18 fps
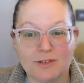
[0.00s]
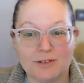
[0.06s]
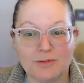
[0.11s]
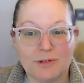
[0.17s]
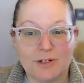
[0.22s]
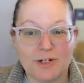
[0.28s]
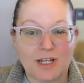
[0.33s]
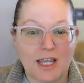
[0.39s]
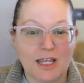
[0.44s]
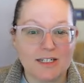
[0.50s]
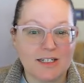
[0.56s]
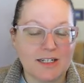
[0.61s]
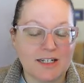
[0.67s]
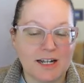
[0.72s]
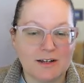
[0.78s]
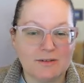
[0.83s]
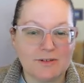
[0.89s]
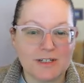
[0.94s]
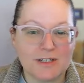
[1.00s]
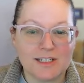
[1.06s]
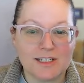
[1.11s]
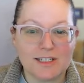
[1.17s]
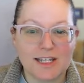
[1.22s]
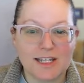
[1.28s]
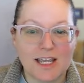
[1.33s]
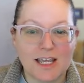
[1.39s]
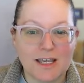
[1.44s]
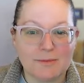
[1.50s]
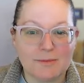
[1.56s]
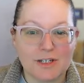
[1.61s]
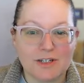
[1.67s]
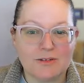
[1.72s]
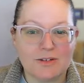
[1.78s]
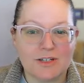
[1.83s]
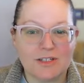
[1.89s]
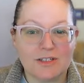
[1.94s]
You work 18 hours a day, but
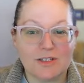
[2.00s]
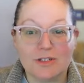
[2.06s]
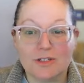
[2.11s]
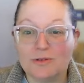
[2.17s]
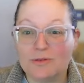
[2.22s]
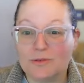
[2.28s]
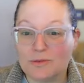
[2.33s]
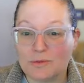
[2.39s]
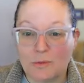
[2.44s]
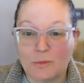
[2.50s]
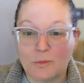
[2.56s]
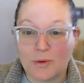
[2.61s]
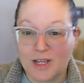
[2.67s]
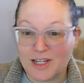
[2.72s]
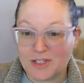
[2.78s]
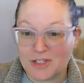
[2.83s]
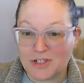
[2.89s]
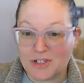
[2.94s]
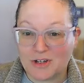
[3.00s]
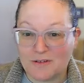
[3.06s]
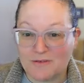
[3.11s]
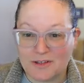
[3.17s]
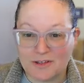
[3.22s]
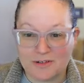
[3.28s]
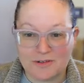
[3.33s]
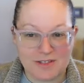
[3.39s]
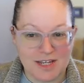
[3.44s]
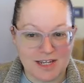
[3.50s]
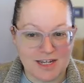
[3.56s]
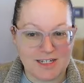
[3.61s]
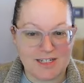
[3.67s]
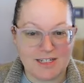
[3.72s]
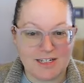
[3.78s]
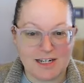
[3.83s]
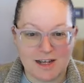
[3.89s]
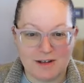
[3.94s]
you get to choose which of those
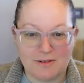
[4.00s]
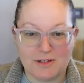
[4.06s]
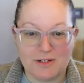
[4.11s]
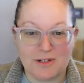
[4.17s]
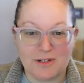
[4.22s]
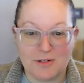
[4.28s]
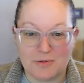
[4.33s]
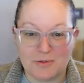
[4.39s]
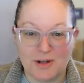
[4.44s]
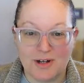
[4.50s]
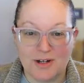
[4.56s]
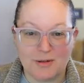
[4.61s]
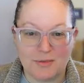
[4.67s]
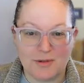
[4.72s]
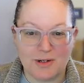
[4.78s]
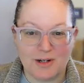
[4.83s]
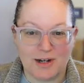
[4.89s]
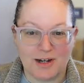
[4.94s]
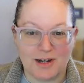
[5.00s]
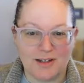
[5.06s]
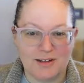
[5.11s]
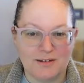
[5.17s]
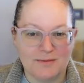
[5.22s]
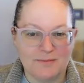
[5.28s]
18 hours you want to work.